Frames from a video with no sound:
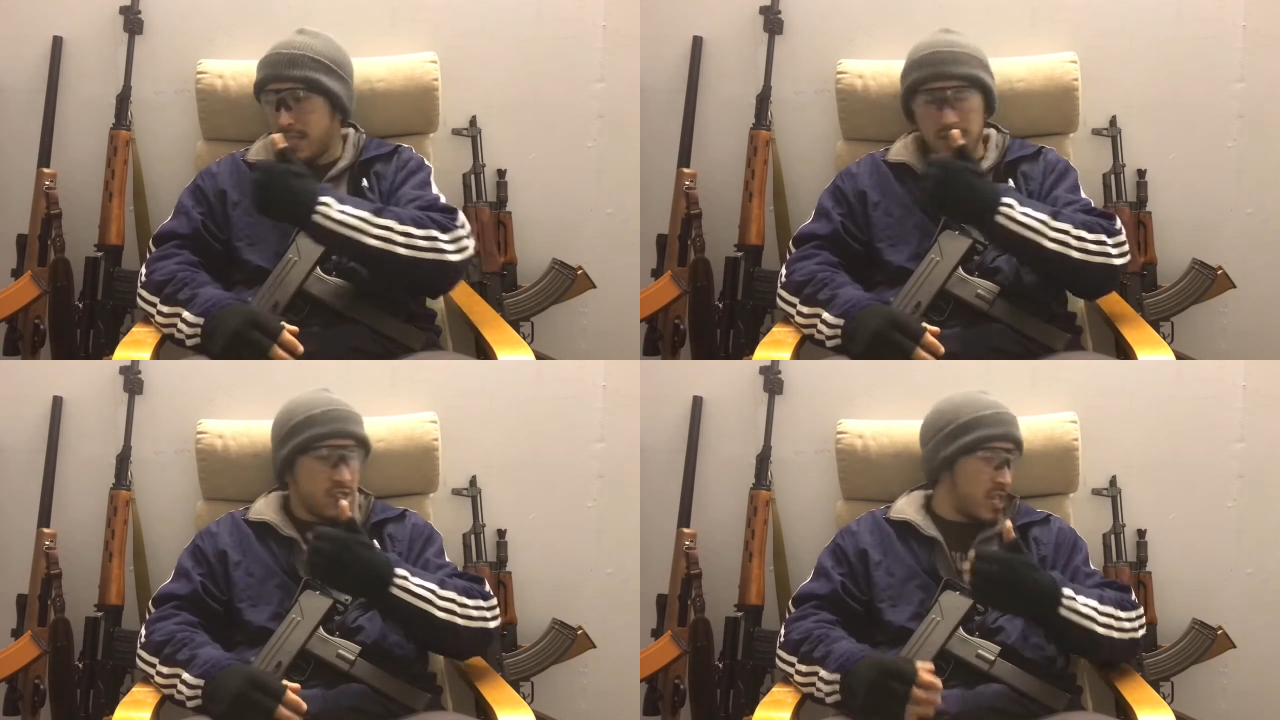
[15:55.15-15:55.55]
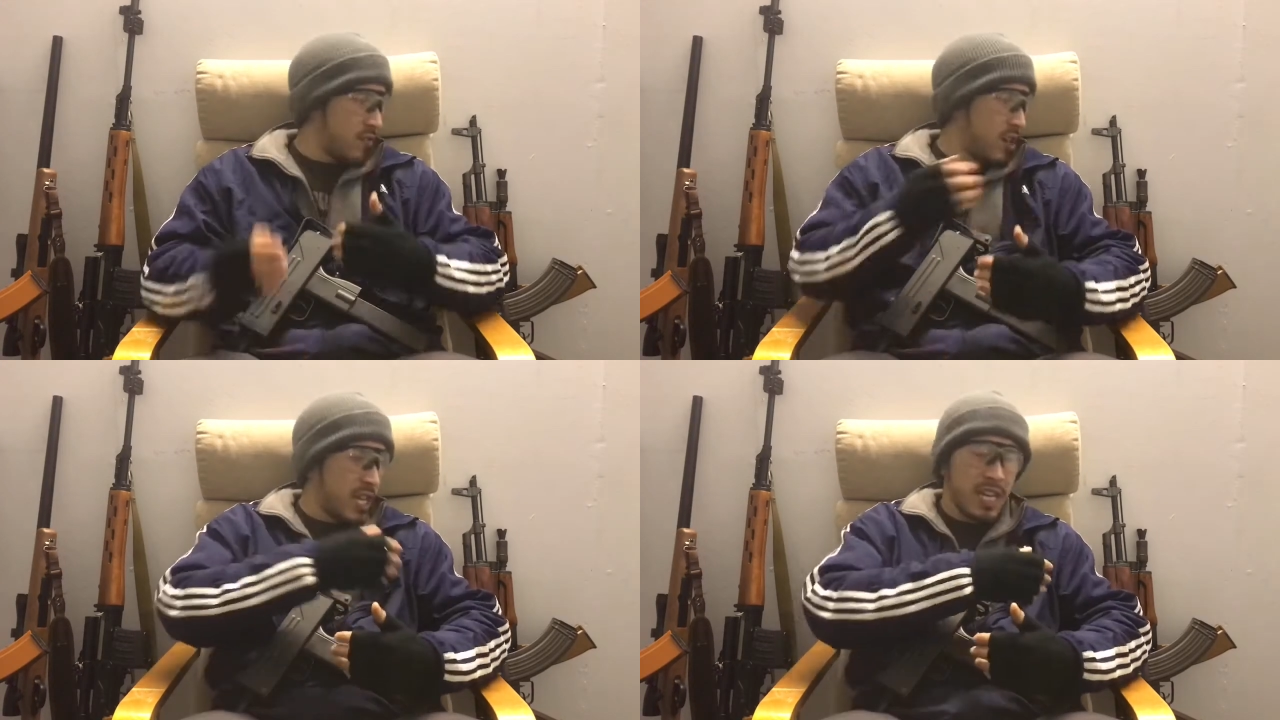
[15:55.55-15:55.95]
you see
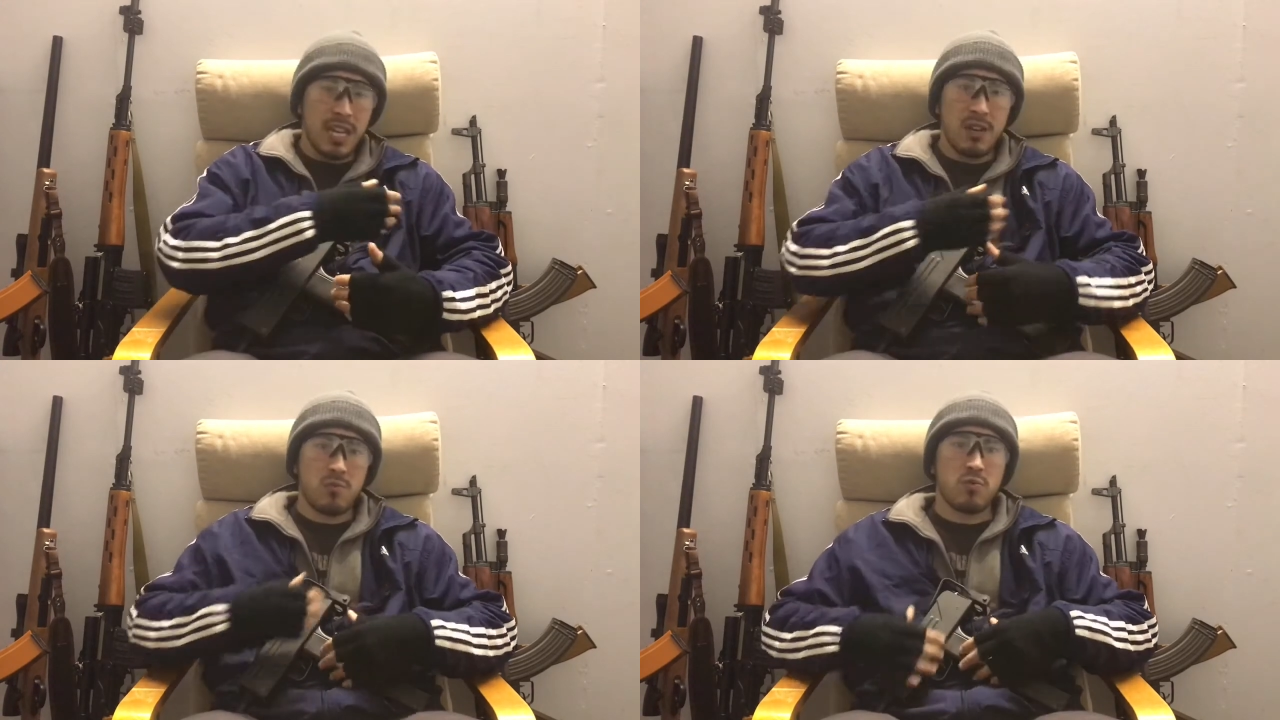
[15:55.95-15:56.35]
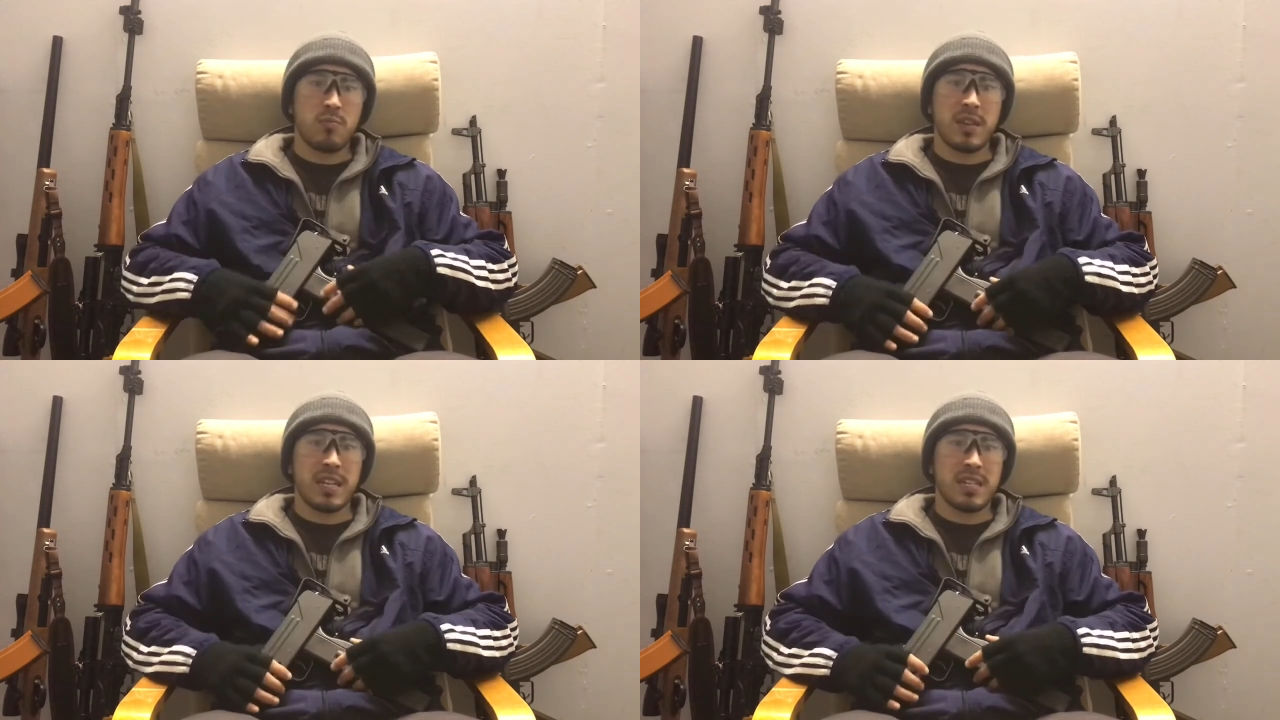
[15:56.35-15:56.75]
right here will
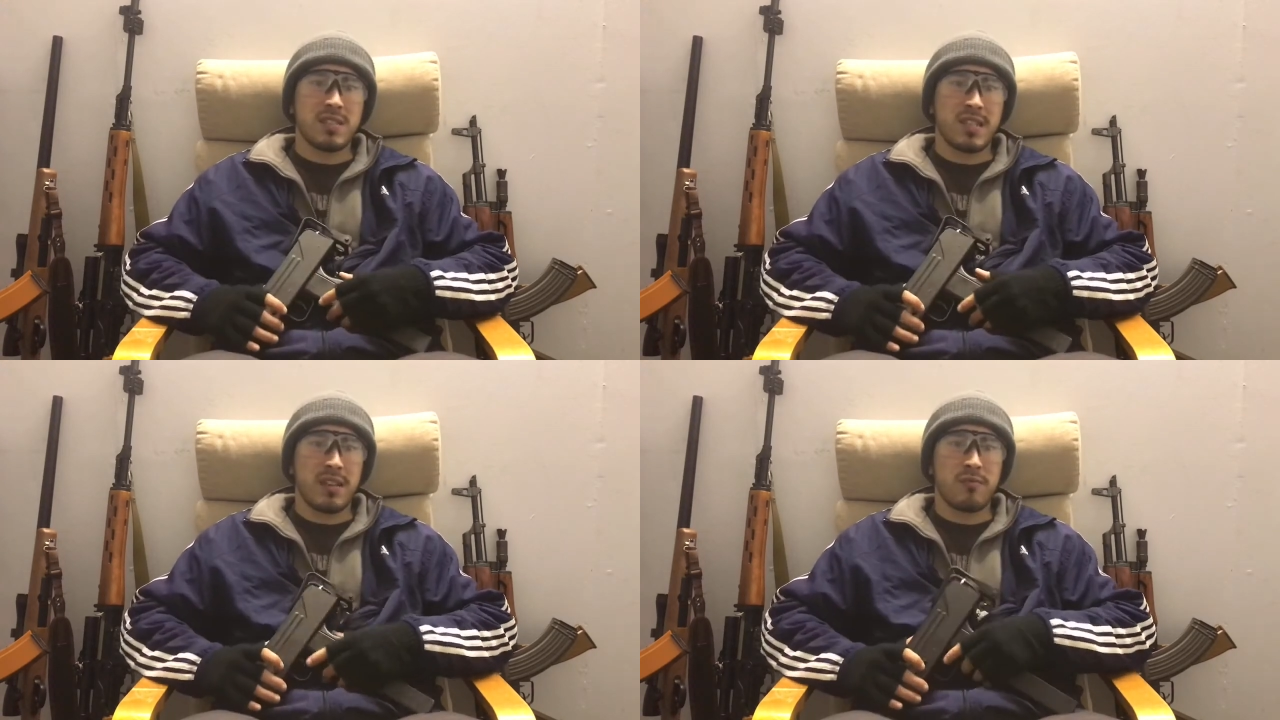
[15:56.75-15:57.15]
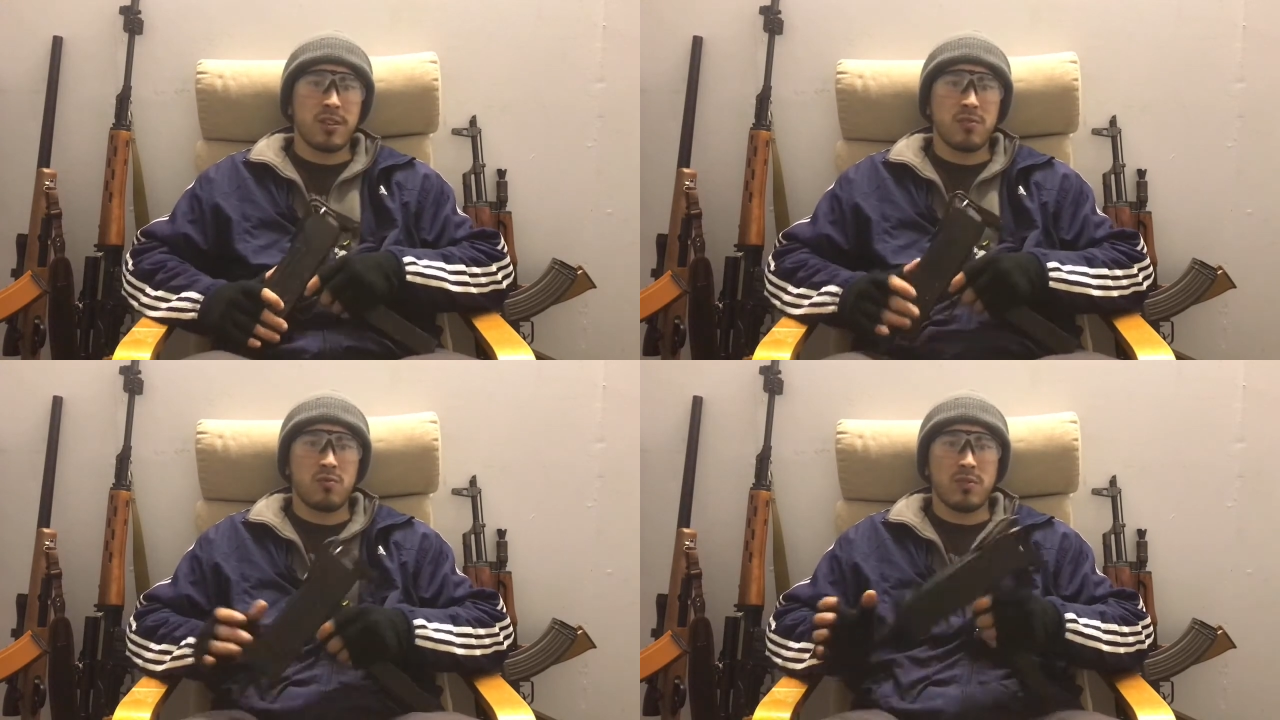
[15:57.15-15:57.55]
be to their real